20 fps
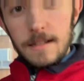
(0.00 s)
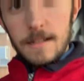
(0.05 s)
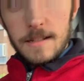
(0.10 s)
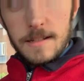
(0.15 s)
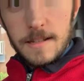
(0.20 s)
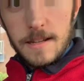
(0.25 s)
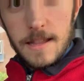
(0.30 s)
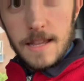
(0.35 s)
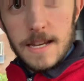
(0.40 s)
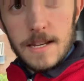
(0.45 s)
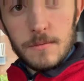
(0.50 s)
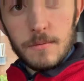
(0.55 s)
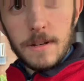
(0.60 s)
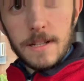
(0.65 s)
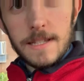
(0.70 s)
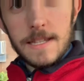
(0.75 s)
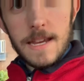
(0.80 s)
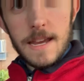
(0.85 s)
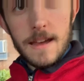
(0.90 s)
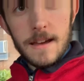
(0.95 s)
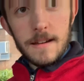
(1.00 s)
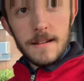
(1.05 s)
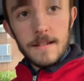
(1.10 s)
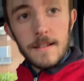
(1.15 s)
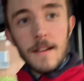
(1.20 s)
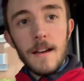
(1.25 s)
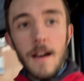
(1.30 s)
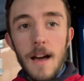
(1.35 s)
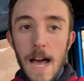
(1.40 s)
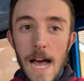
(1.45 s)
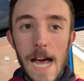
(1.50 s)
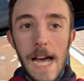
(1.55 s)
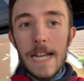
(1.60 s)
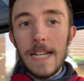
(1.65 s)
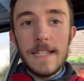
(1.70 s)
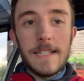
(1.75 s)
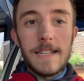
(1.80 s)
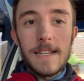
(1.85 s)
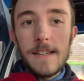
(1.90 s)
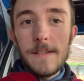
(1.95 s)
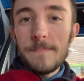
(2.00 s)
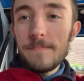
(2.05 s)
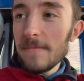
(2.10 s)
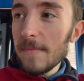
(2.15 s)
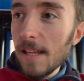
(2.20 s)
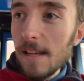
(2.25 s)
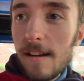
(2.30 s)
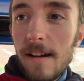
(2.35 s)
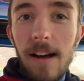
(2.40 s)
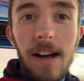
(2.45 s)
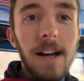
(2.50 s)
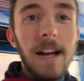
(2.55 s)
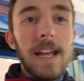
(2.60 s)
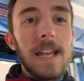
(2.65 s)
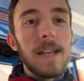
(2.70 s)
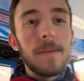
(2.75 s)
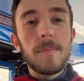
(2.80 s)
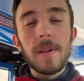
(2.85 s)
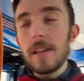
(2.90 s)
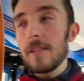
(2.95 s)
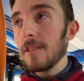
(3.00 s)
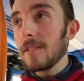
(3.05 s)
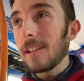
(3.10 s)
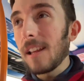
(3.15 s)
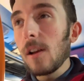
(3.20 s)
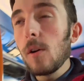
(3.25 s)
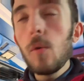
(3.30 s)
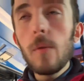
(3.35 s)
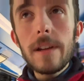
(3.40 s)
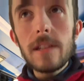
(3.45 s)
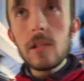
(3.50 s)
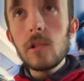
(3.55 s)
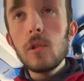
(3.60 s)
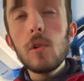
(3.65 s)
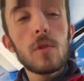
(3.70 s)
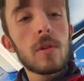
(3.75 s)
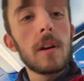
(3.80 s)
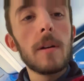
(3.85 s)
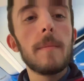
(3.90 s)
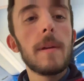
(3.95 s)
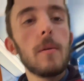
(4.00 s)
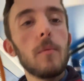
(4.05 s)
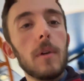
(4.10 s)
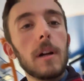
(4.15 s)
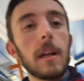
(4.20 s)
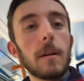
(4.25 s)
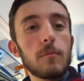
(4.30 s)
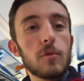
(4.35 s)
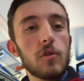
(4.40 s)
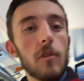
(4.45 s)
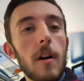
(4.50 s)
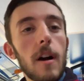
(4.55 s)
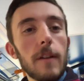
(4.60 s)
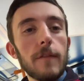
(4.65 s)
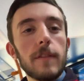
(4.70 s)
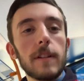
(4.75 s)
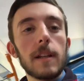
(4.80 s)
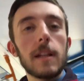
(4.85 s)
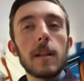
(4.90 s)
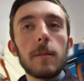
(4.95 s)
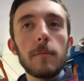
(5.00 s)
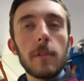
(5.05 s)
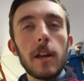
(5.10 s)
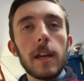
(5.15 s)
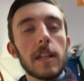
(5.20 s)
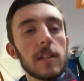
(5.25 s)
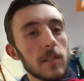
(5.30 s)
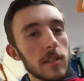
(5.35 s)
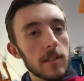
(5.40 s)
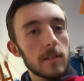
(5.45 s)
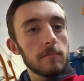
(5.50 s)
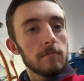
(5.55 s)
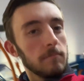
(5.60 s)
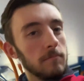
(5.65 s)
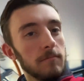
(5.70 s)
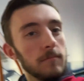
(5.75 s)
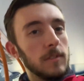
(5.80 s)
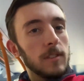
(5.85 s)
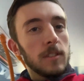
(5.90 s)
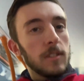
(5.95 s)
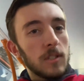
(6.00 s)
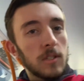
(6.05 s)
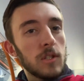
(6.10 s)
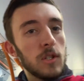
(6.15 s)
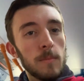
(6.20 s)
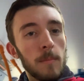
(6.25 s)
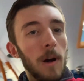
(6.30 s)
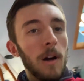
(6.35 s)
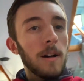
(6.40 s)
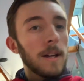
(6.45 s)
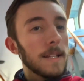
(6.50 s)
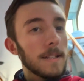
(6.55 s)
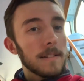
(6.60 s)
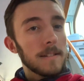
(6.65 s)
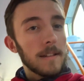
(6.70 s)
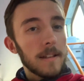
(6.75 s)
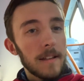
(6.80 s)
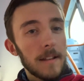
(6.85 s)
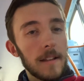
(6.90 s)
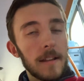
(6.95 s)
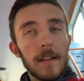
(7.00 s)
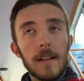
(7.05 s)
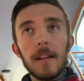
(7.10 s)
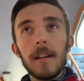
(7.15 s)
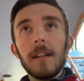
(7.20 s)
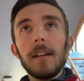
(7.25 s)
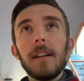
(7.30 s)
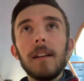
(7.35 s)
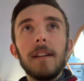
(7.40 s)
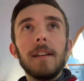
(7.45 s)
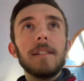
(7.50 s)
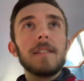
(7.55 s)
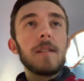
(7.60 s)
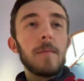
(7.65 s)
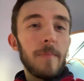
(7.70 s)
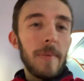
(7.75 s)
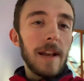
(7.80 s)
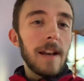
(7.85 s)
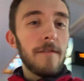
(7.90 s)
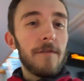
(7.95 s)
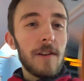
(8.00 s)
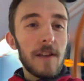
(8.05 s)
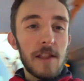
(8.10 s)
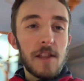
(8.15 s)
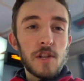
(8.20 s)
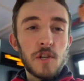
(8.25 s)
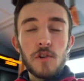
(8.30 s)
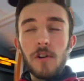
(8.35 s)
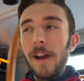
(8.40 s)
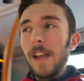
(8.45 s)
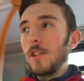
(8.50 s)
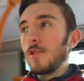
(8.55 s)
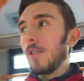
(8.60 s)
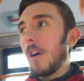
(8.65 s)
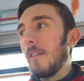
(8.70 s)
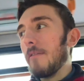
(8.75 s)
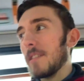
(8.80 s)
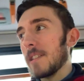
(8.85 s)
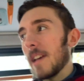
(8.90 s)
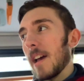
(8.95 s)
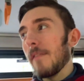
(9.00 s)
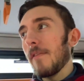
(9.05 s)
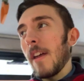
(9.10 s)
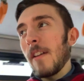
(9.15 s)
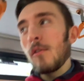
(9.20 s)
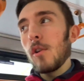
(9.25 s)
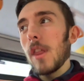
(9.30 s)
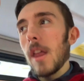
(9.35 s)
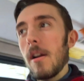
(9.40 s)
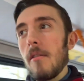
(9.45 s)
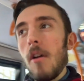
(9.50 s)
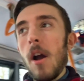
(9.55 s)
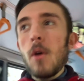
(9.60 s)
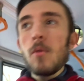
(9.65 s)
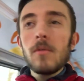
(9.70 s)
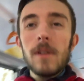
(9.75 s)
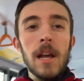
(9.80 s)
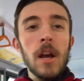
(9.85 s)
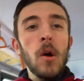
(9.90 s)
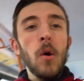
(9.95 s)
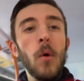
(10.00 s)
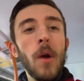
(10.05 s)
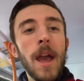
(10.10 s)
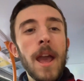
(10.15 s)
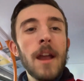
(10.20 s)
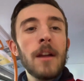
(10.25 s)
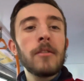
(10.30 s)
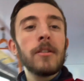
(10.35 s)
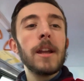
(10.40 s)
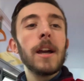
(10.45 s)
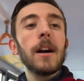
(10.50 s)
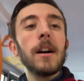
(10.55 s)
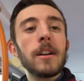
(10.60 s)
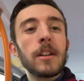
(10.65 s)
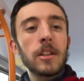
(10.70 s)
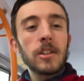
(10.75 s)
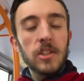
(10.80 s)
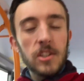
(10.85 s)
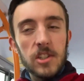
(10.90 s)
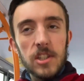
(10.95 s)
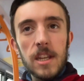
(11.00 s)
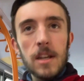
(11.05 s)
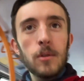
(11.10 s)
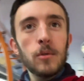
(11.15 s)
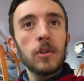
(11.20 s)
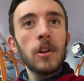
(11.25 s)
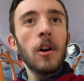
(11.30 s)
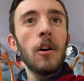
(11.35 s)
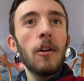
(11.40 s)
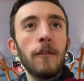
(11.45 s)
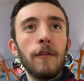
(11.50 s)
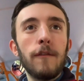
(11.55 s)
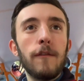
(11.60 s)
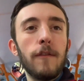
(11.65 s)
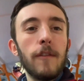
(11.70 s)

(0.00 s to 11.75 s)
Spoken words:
so these ones here, I hate it. I hate it because they always look at me while I'm driving, and I'm like, do you mind? It's the benefit of the train drivers have. They got their own little area sealed off,